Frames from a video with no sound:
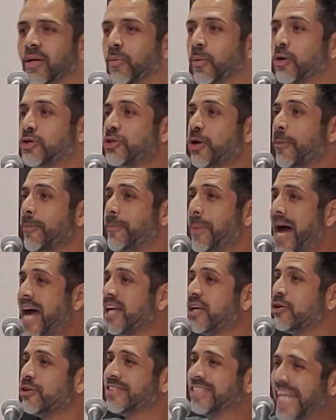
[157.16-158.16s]
Would you
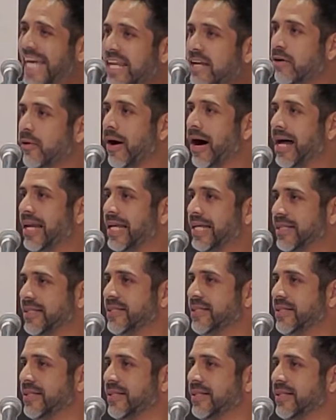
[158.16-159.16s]
bet your dinner on
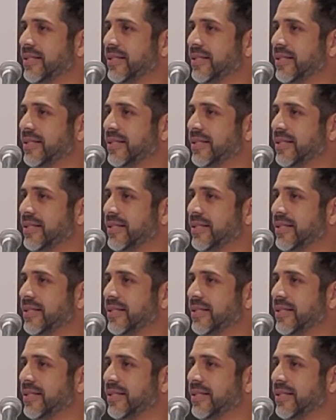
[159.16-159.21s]
it?